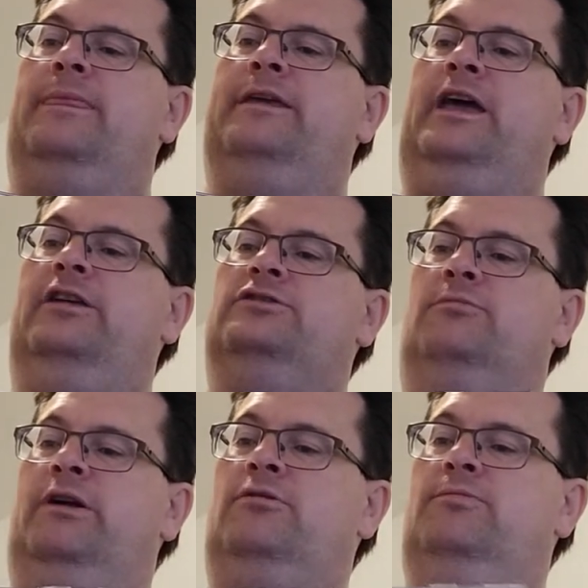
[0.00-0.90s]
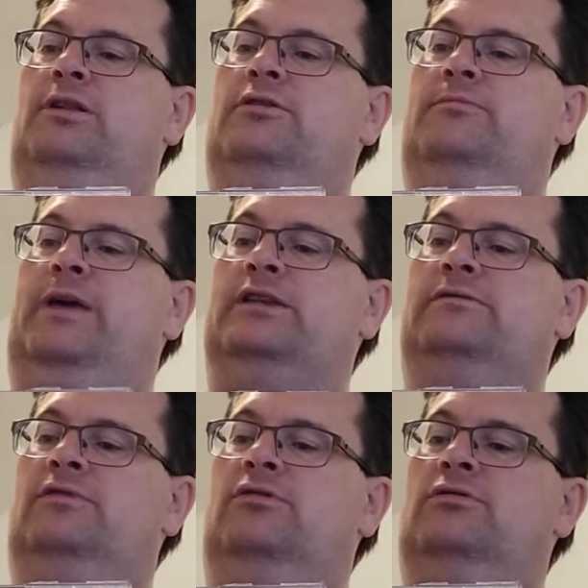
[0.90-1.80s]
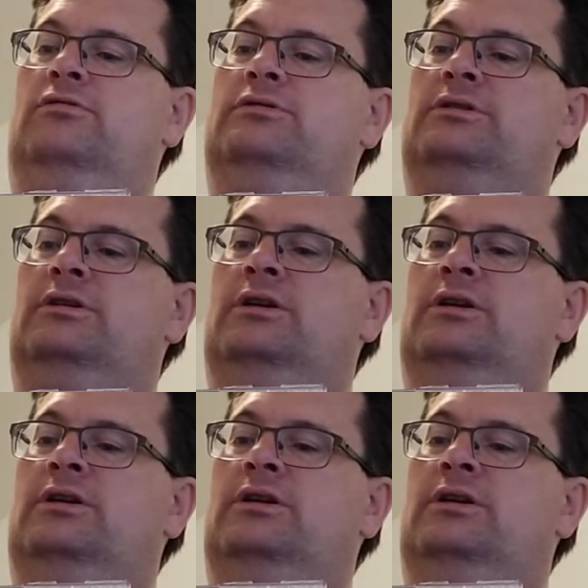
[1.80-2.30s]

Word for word: yeah, so Michael Bloodgood, bass and vocals.